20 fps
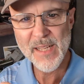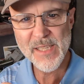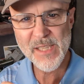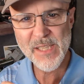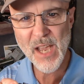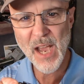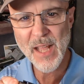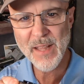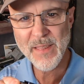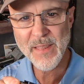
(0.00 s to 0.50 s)

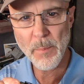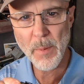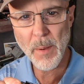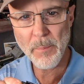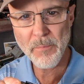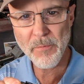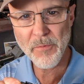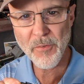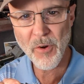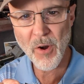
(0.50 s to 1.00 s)
got them up
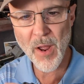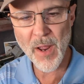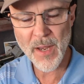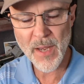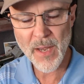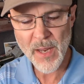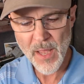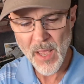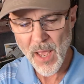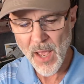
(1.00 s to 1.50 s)
front.
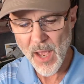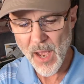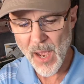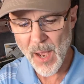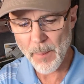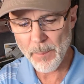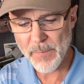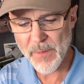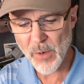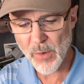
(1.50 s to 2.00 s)

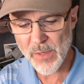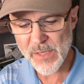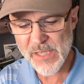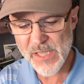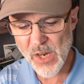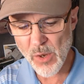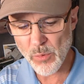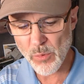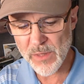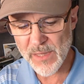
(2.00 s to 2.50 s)
There is
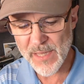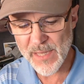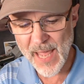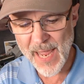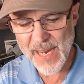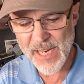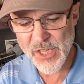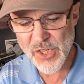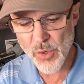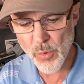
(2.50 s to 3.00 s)
no
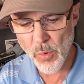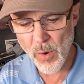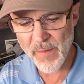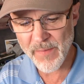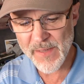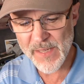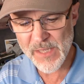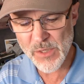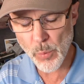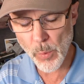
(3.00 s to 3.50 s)
laser on
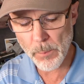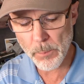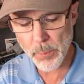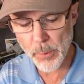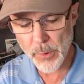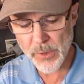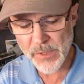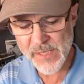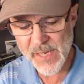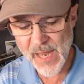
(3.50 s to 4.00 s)
this one
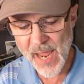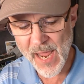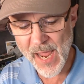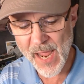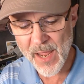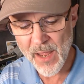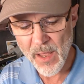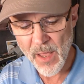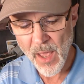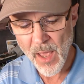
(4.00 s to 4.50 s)
per
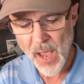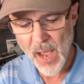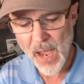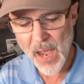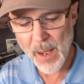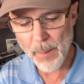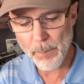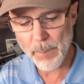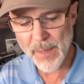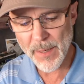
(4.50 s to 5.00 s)
se,
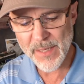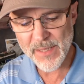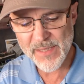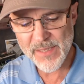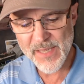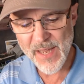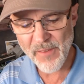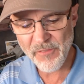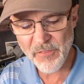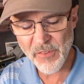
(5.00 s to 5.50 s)
but it
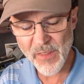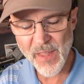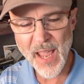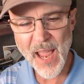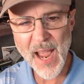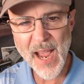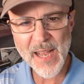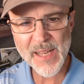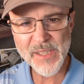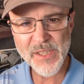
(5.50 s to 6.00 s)
definitely
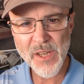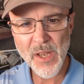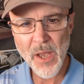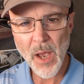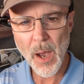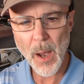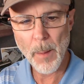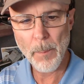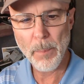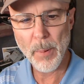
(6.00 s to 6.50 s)
has
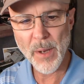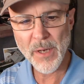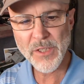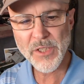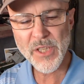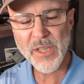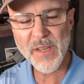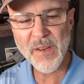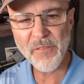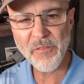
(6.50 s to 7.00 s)
a
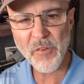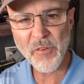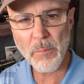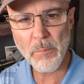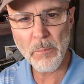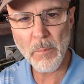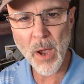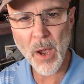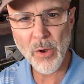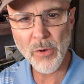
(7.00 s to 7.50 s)
bunch of different
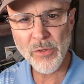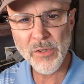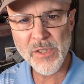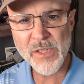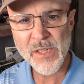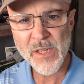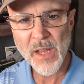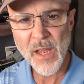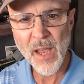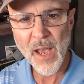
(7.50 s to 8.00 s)

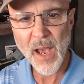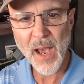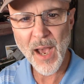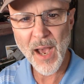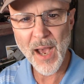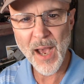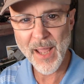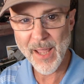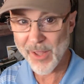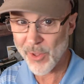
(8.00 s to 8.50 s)
modes,
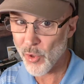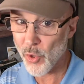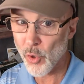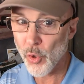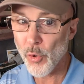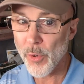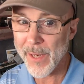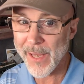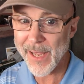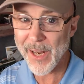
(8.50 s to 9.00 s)
including an